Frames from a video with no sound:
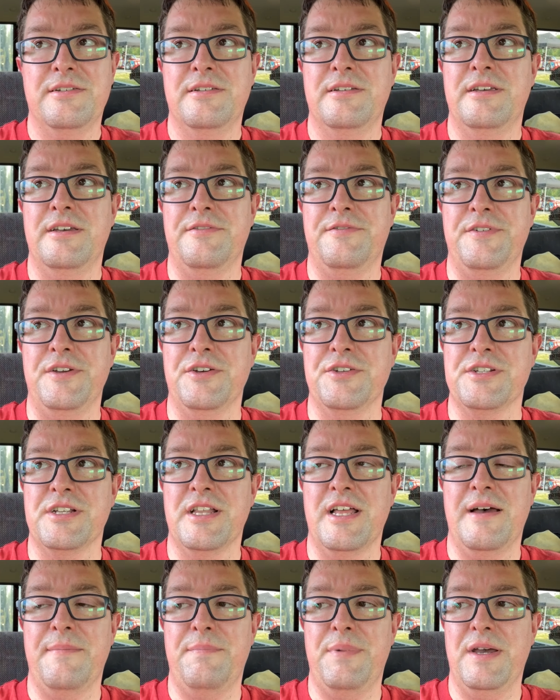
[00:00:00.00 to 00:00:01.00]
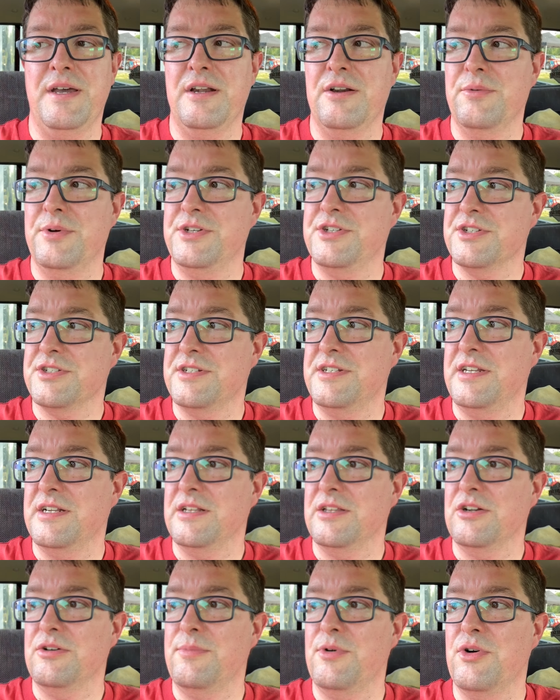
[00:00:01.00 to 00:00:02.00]
It feels a lot better. We just need a
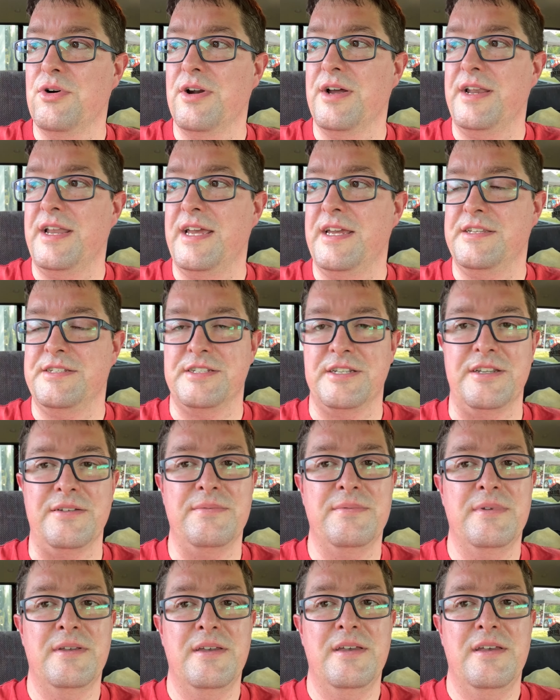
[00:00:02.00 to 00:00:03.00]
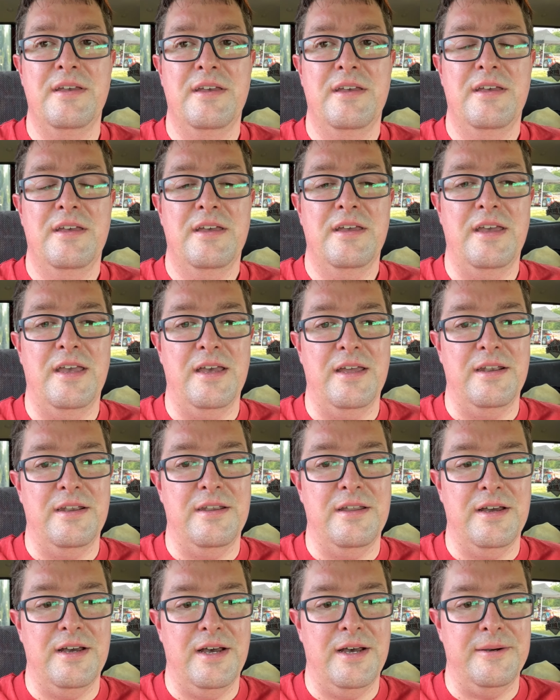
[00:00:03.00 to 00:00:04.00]
little more on exit. And
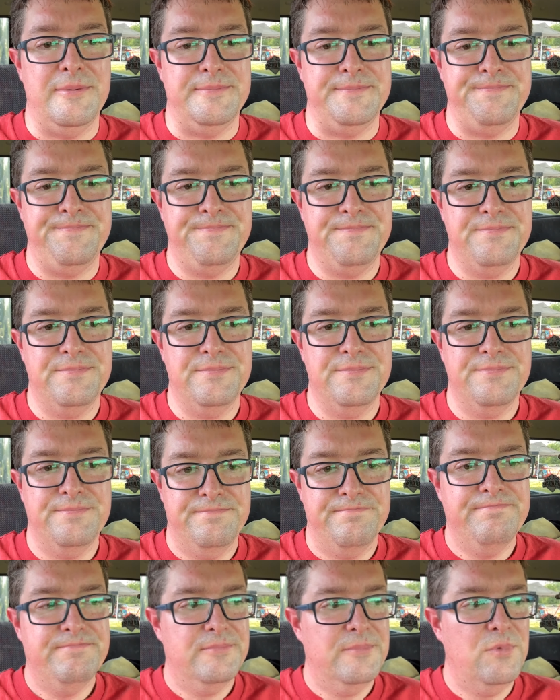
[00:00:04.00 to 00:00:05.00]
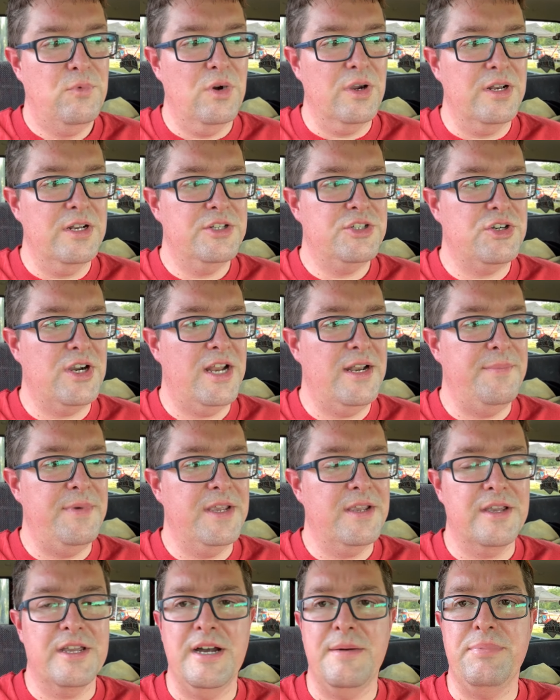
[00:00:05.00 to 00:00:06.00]
we're gonna try to
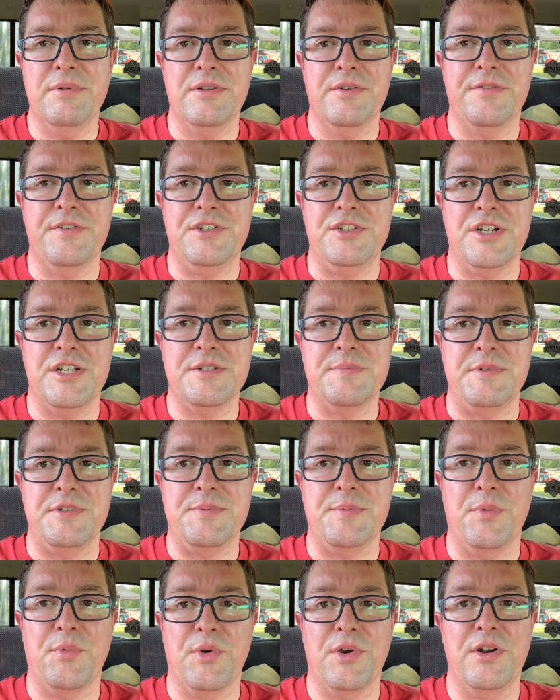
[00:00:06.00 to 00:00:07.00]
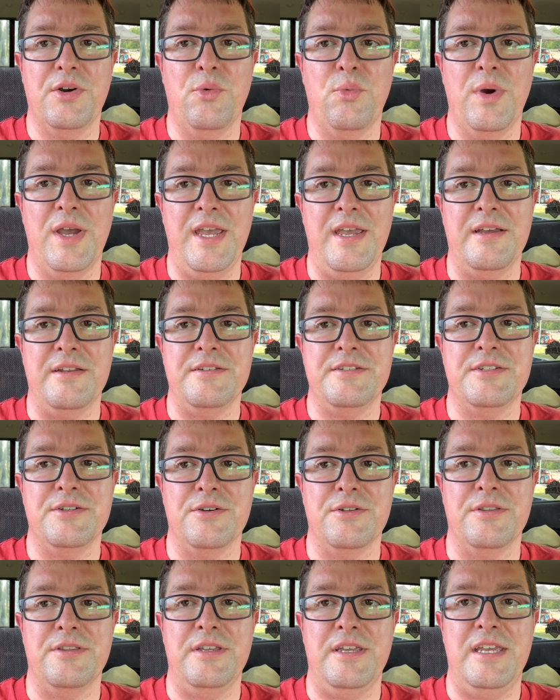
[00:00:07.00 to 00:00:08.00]
make a couple of adjustments, but we're gonna wait
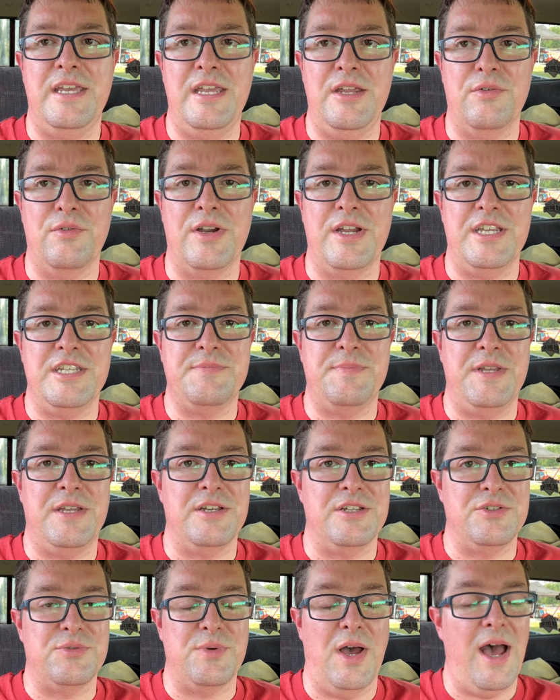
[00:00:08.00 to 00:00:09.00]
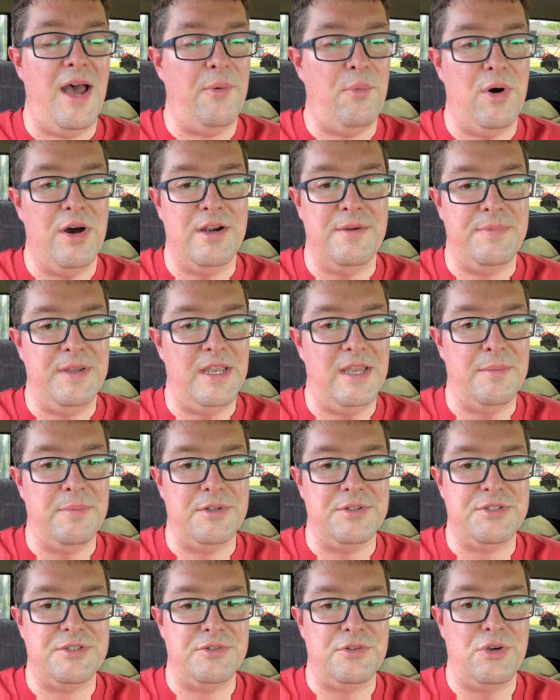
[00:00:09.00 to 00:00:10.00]
until the heat race because I wanna be
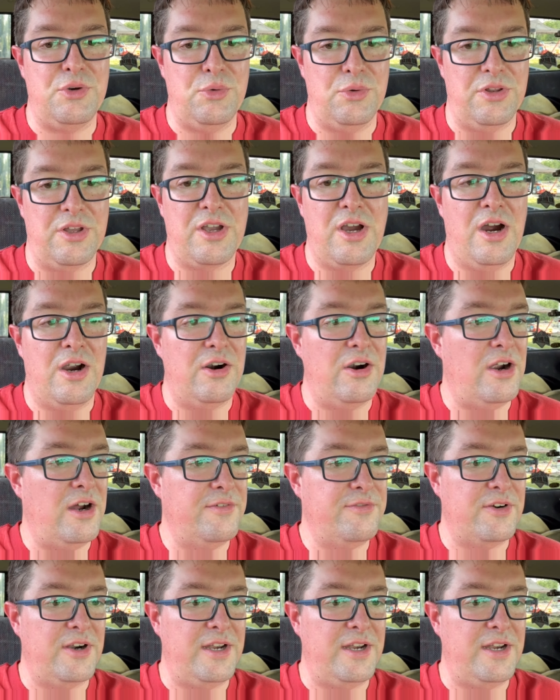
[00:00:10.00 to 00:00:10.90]
able to cool the car off.